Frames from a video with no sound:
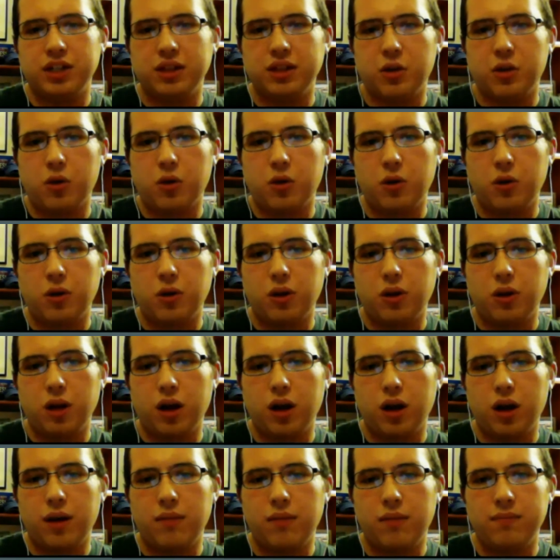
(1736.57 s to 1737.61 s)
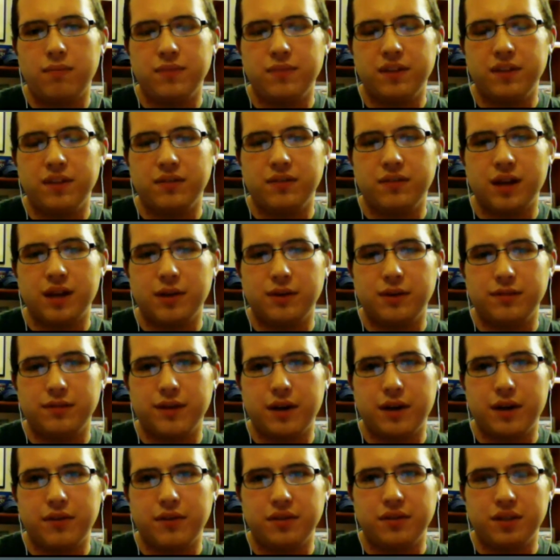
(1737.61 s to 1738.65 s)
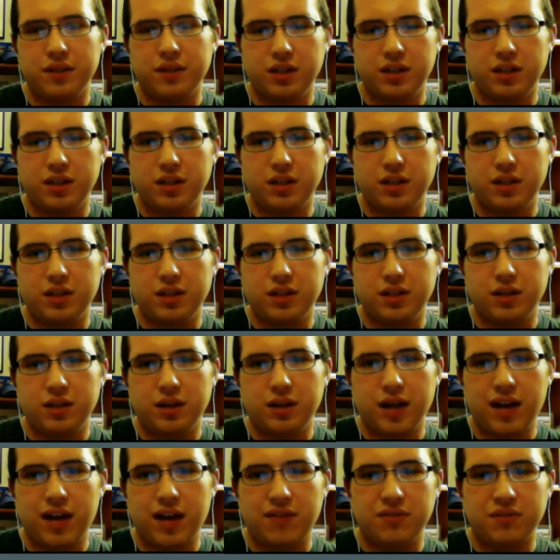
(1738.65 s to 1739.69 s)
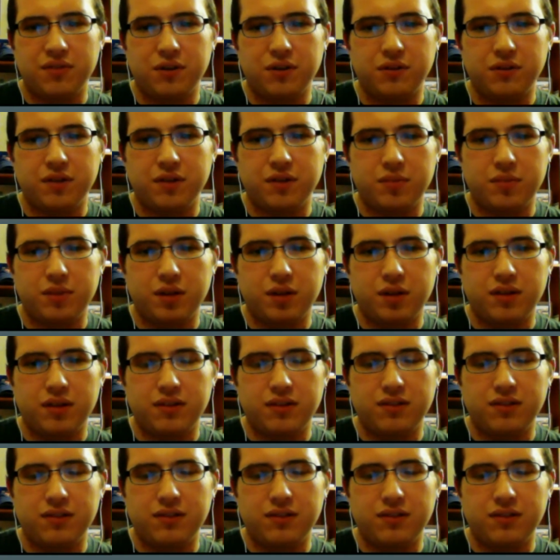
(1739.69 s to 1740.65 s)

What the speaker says: the whole. This is how we found the Avatar type thing. This is